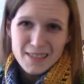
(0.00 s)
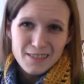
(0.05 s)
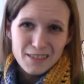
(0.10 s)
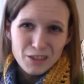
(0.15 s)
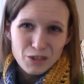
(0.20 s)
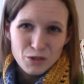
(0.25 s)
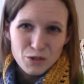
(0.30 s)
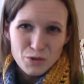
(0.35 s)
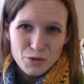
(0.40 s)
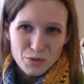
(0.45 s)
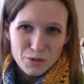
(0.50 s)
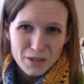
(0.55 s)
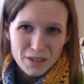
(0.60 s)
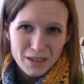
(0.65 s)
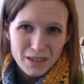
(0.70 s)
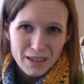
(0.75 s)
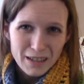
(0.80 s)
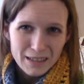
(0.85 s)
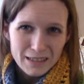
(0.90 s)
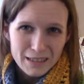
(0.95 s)
a little
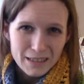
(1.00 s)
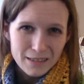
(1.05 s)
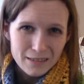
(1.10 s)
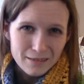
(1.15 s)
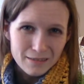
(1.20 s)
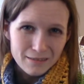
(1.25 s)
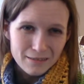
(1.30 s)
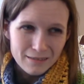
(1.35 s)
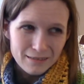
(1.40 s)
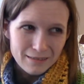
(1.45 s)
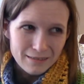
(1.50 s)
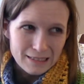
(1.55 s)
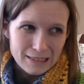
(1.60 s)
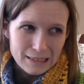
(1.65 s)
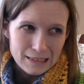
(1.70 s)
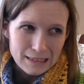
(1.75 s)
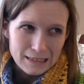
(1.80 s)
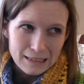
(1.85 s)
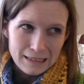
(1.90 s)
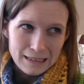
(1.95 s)
shorter, I
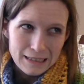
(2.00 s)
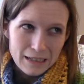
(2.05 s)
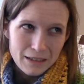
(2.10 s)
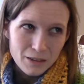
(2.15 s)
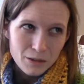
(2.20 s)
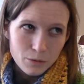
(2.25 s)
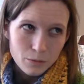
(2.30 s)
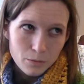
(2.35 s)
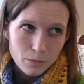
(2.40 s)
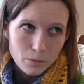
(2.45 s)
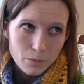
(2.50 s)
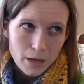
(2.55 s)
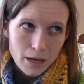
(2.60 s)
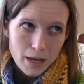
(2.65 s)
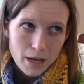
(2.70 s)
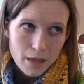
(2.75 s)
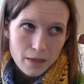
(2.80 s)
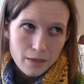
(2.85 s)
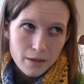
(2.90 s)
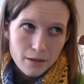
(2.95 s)
didn't like the
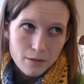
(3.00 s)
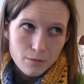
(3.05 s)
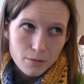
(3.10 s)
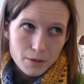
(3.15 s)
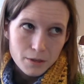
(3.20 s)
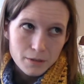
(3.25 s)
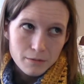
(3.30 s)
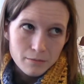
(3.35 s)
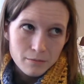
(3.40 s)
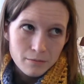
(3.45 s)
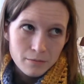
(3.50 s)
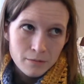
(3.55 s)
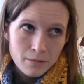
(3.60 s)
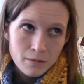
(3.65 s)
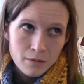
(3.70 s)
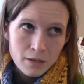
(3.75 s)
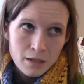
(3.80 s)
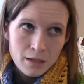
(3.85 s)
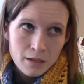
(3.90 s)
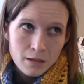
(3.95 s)
way they were
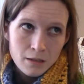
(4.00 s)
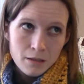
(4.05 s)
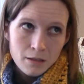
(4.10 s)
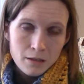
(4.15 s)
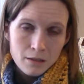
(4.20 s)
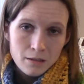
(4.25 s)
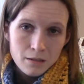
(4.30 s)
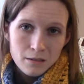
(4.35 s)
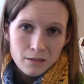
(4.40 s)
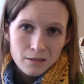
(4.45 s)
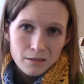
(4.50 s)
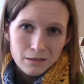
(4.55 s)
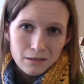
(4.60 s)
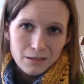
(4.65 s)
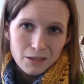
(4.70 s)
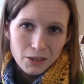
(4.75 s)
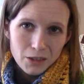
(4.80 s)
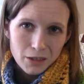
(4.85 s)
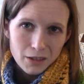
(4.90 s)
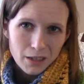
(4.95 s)

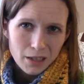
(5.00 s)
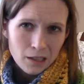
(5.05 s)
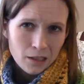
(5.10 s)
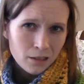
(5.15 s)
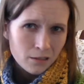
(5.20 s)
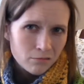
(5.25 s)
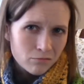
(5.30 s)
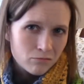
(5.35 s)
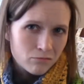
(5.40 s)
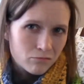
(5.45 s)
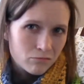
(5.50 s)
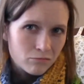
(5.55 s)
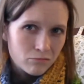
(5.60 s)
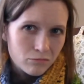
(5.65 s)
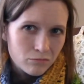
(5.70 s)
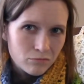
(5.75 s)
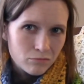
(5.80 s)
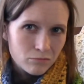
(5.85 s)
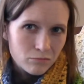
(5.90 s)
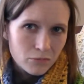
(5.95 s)
looking
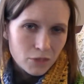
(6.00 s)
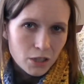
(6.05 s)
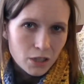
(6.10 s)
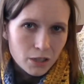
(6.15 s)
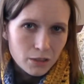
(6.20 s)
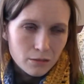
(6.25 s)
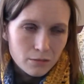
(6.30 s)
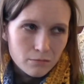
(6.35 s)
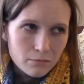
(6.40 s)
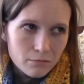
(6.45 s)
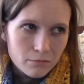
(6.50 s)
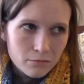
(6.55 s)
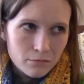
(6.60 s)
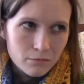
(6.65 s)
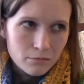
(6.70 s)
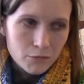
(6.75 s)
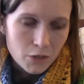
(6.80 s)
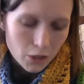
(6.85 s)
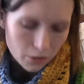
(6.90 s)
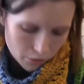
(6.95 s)

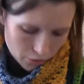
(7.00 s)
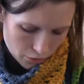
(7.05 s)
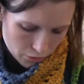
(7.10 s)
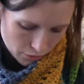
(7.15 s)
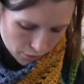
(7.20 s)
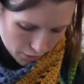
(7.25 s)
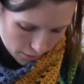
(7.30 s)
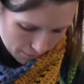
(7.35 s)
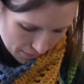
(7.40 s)
on the shorter,